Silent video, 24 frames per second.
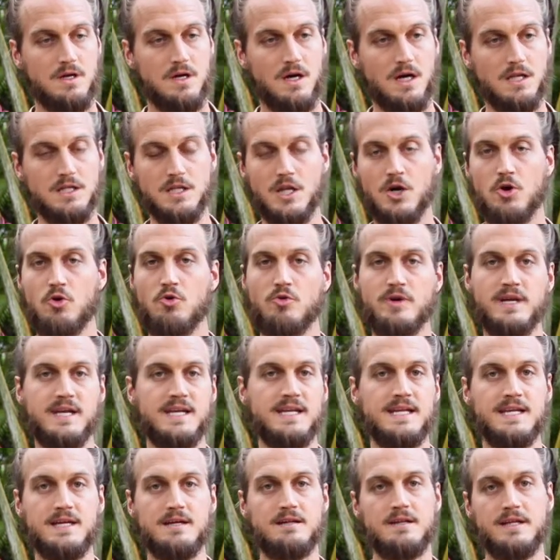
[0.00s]
alone and
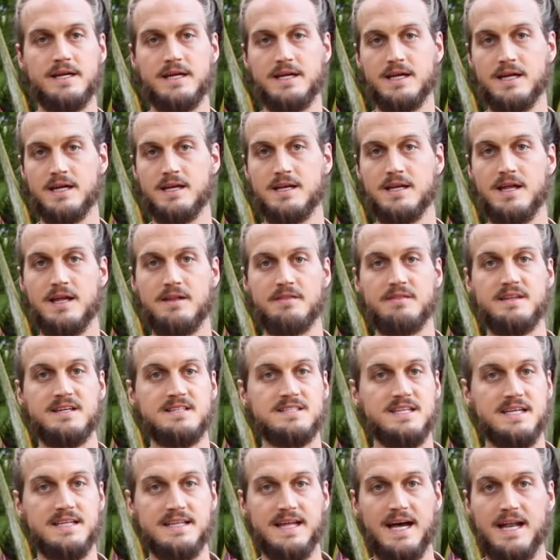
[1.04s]
healing and things
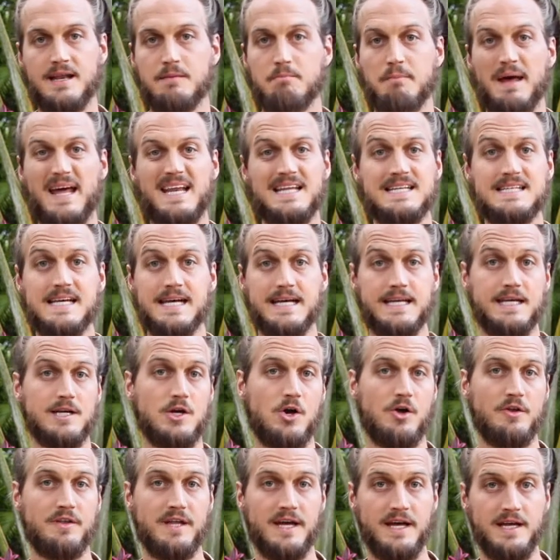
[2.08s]
like that and meditating
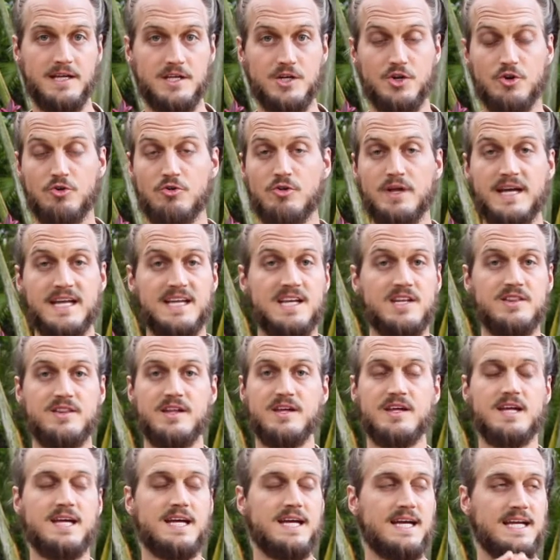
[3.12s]
all day. You know,
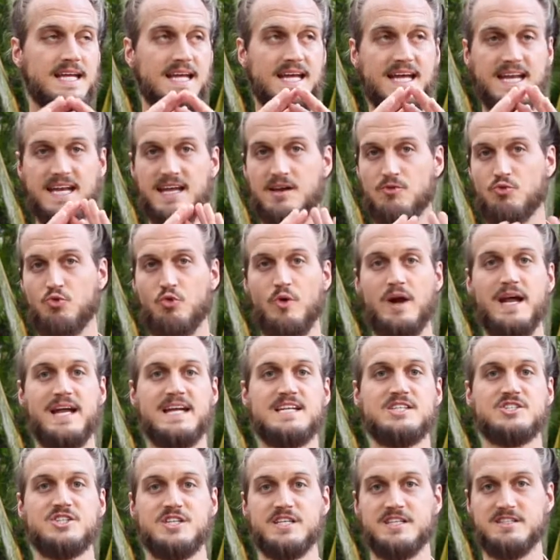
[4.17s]
again, it
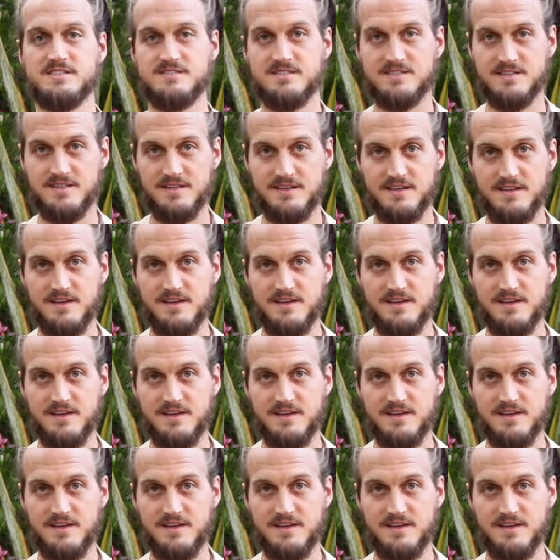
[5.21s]
ranges.